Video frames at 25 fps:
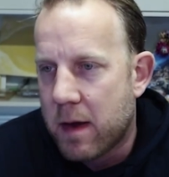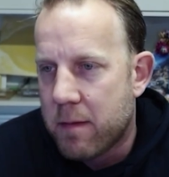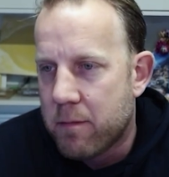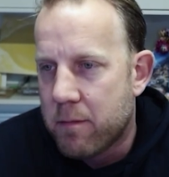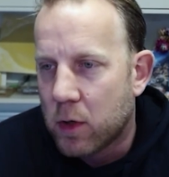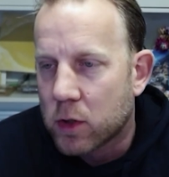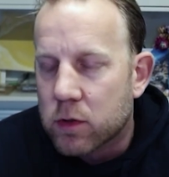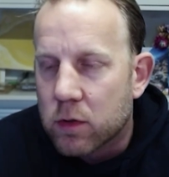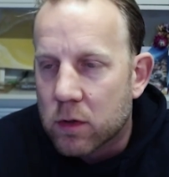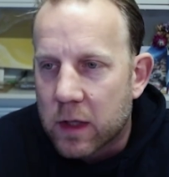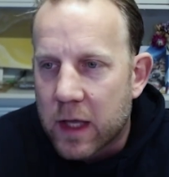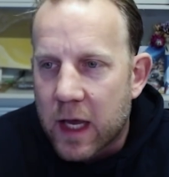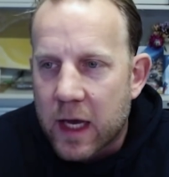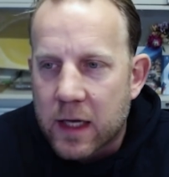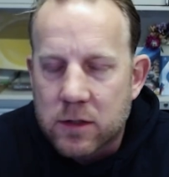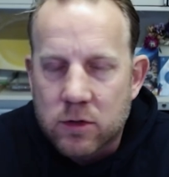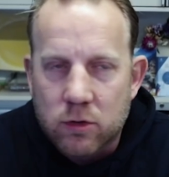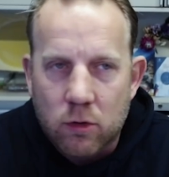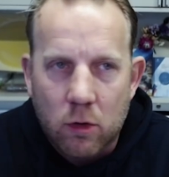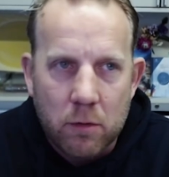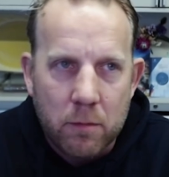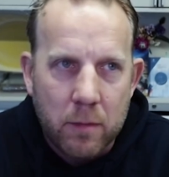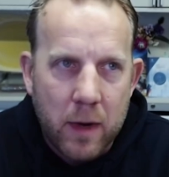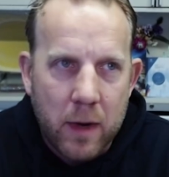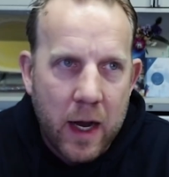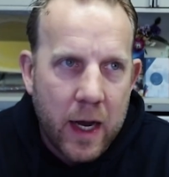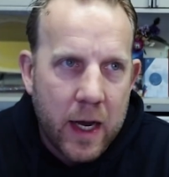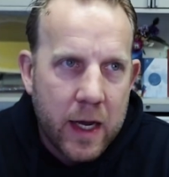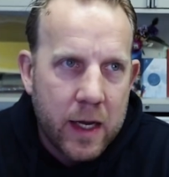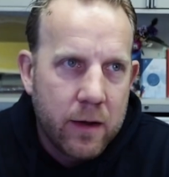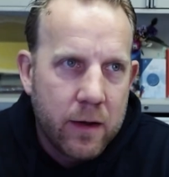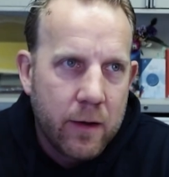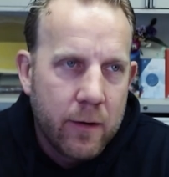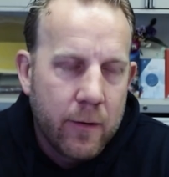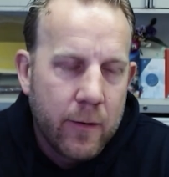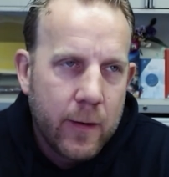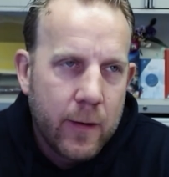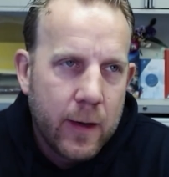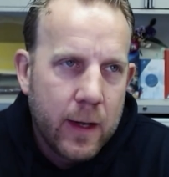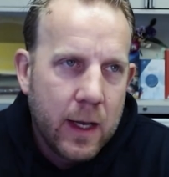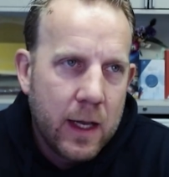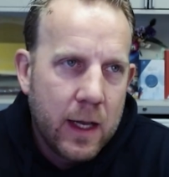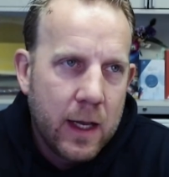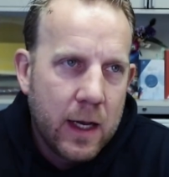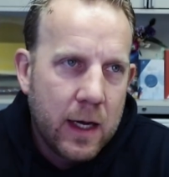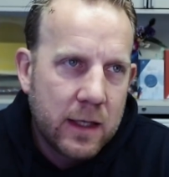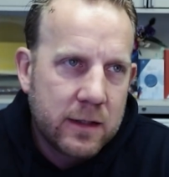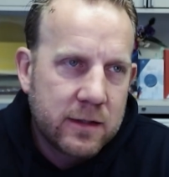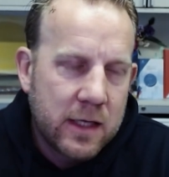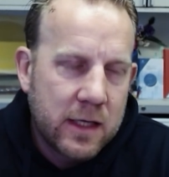bottlenecks or my
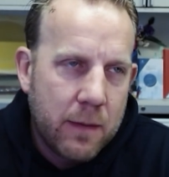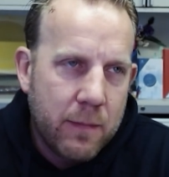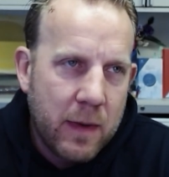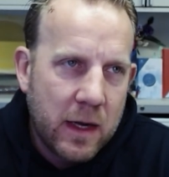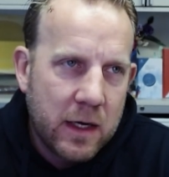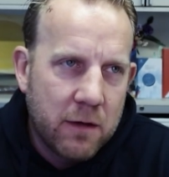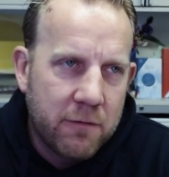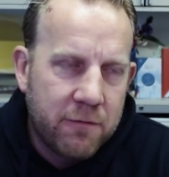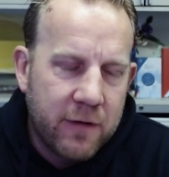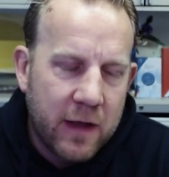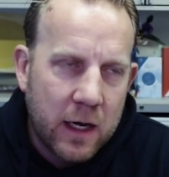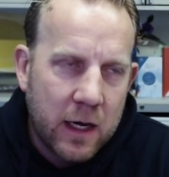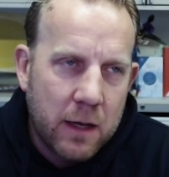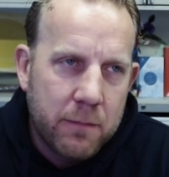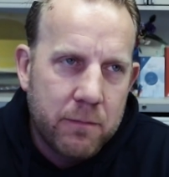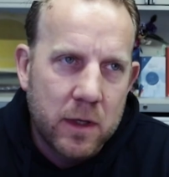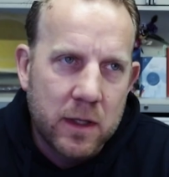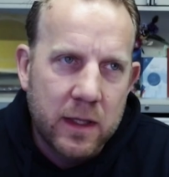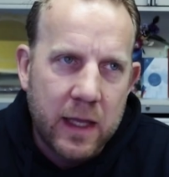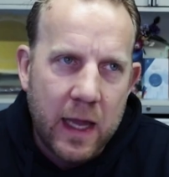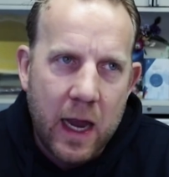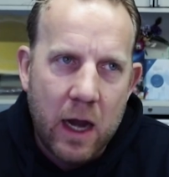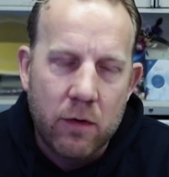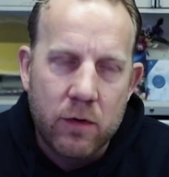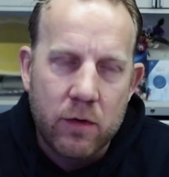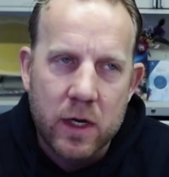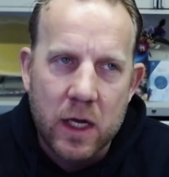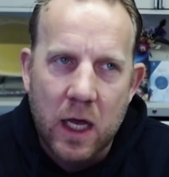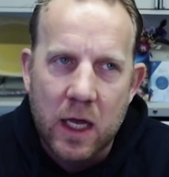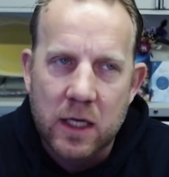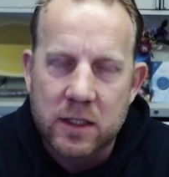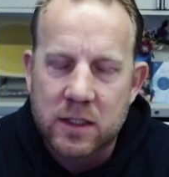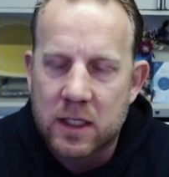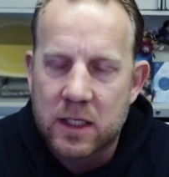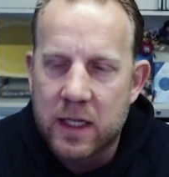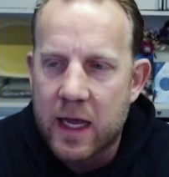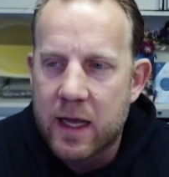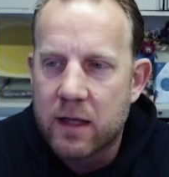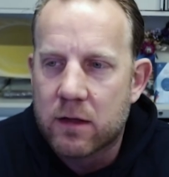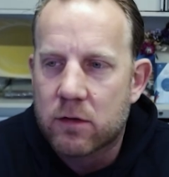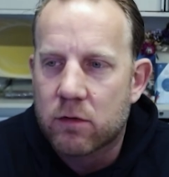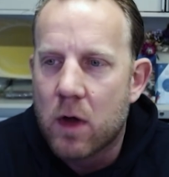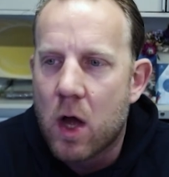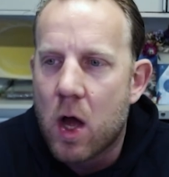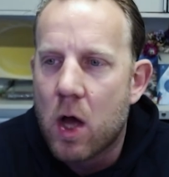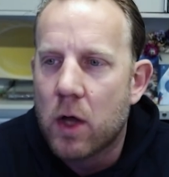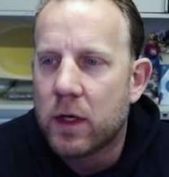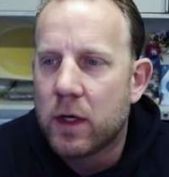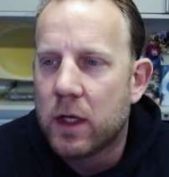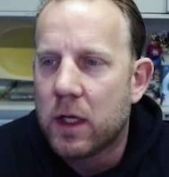development areas later
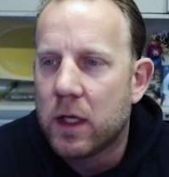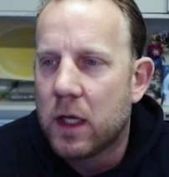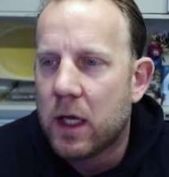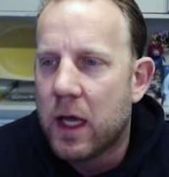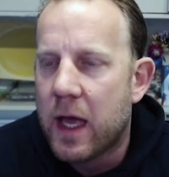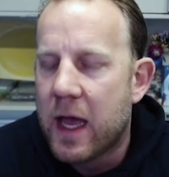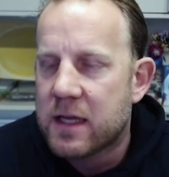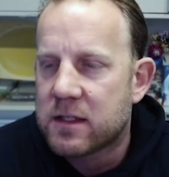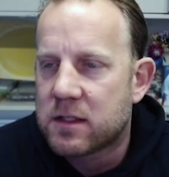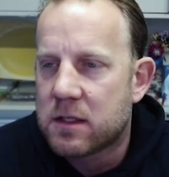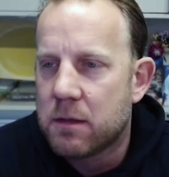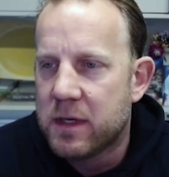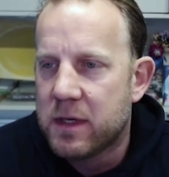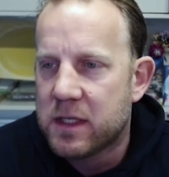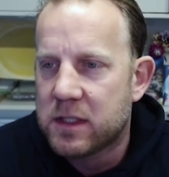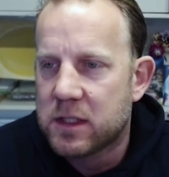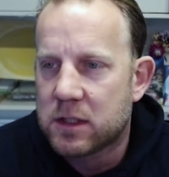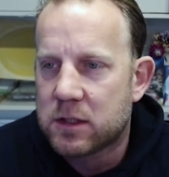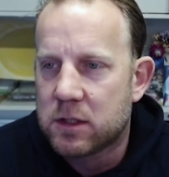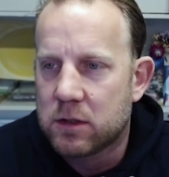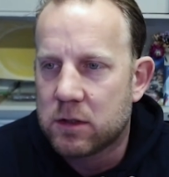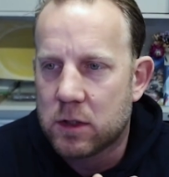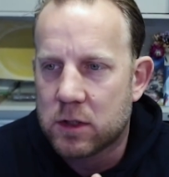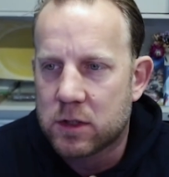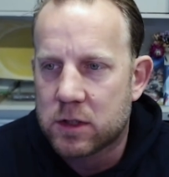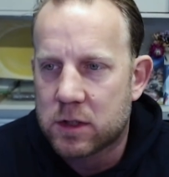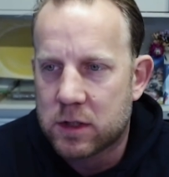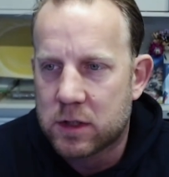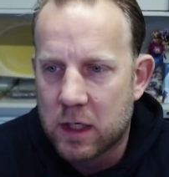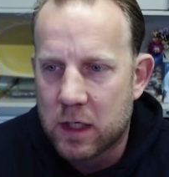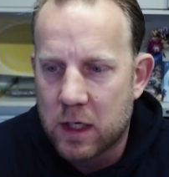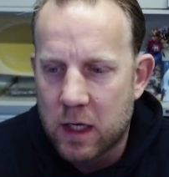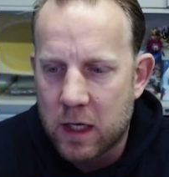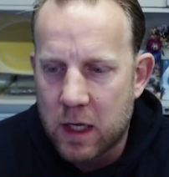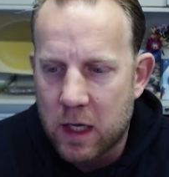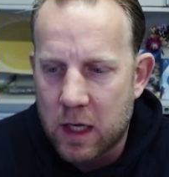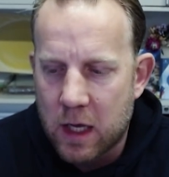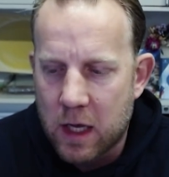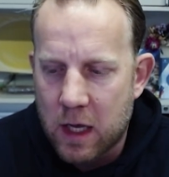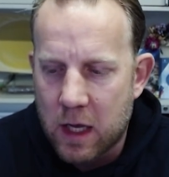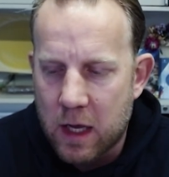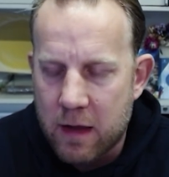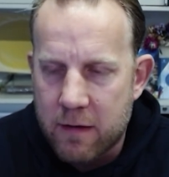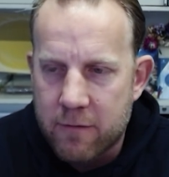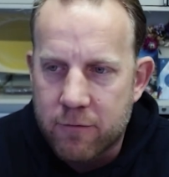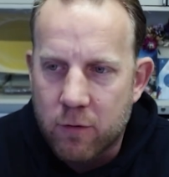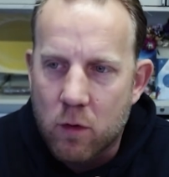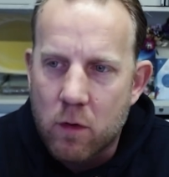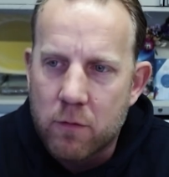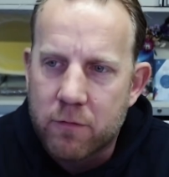on as the business was
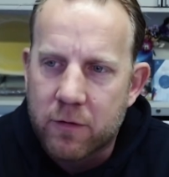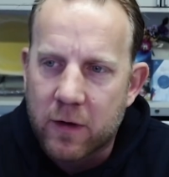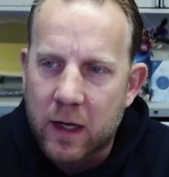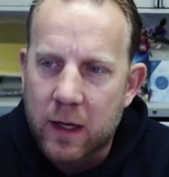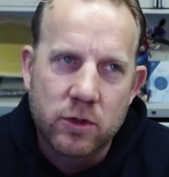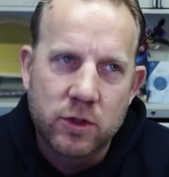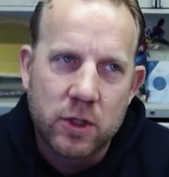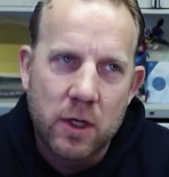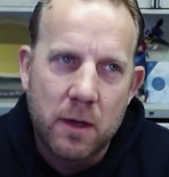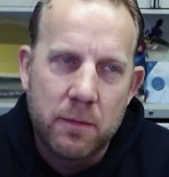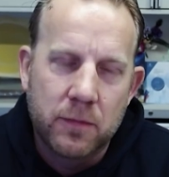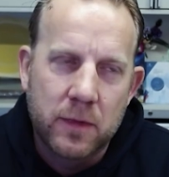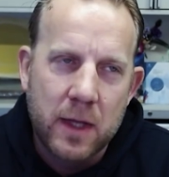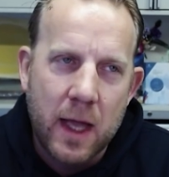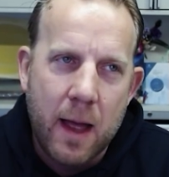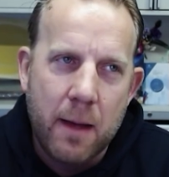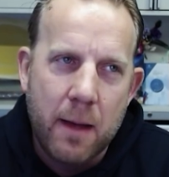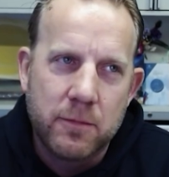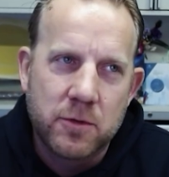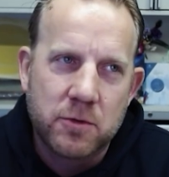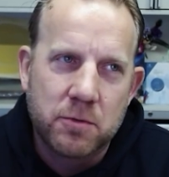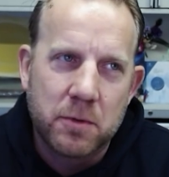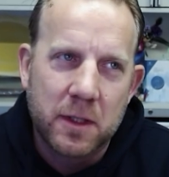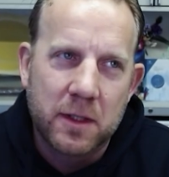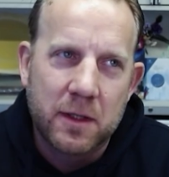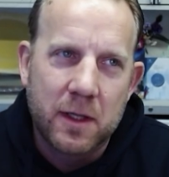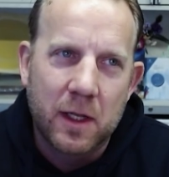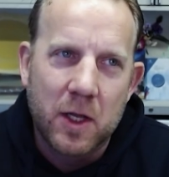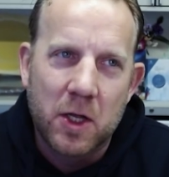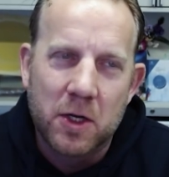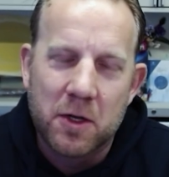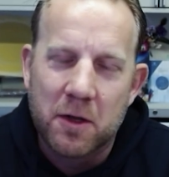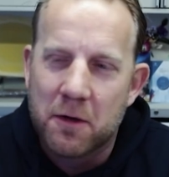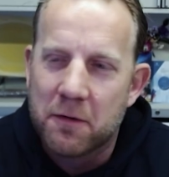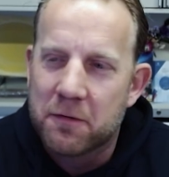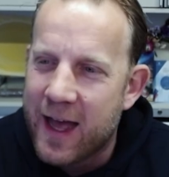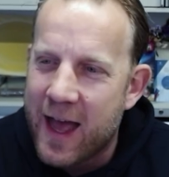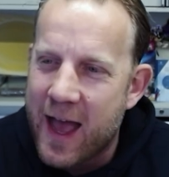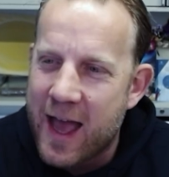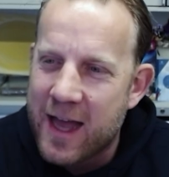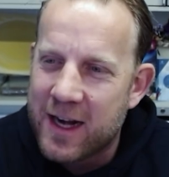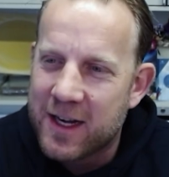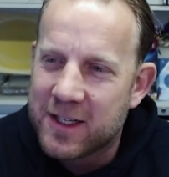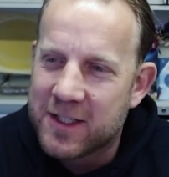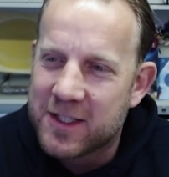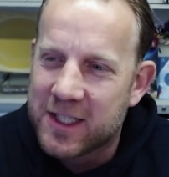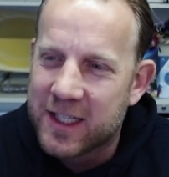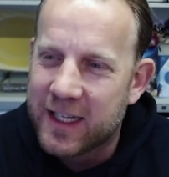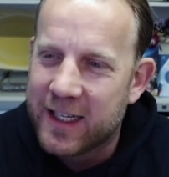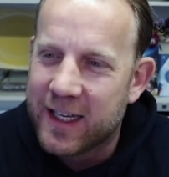evolving, sometimes with a lot of
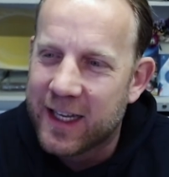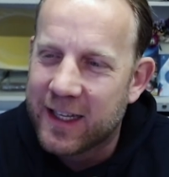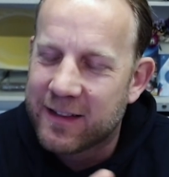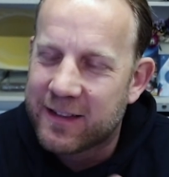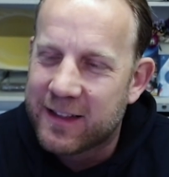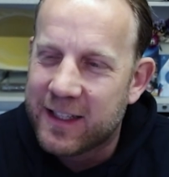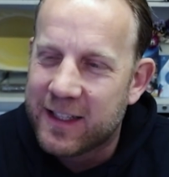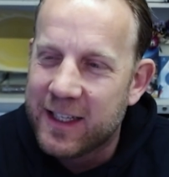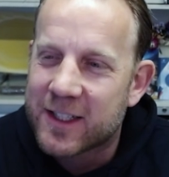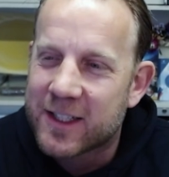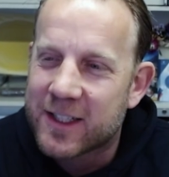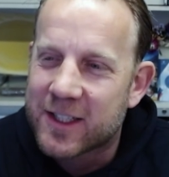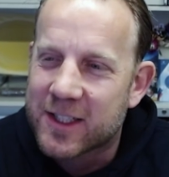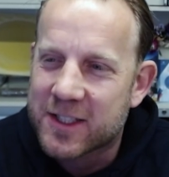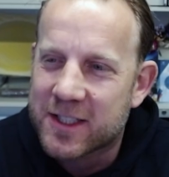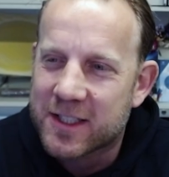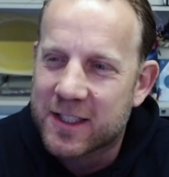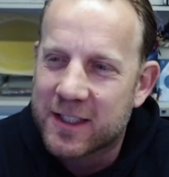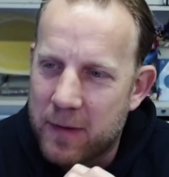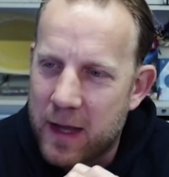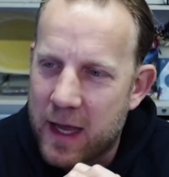energy and tears.